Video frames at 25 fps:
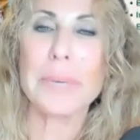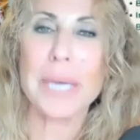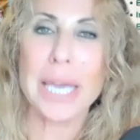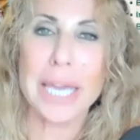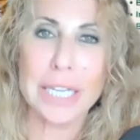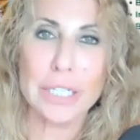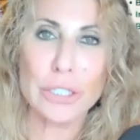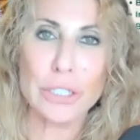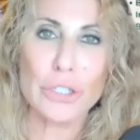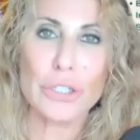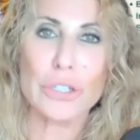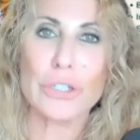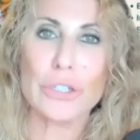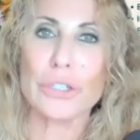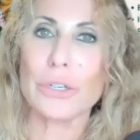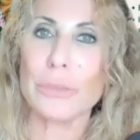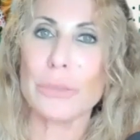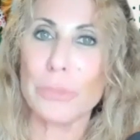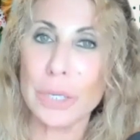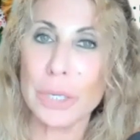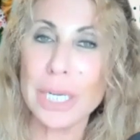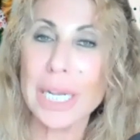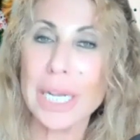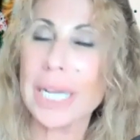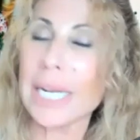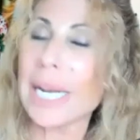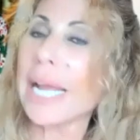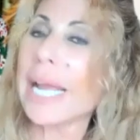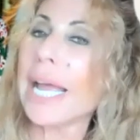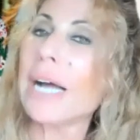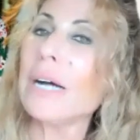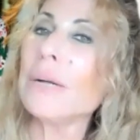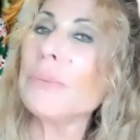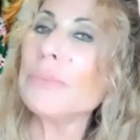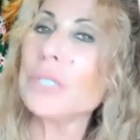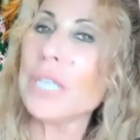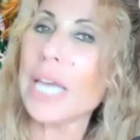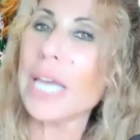page turner book, and I
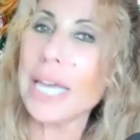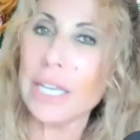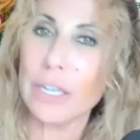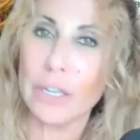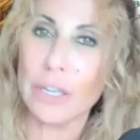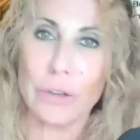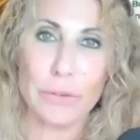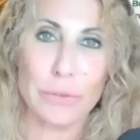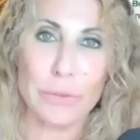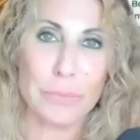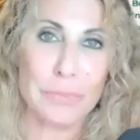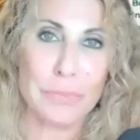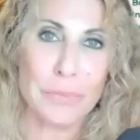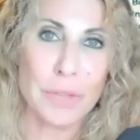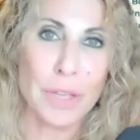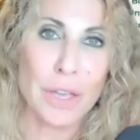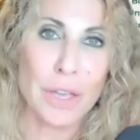help take you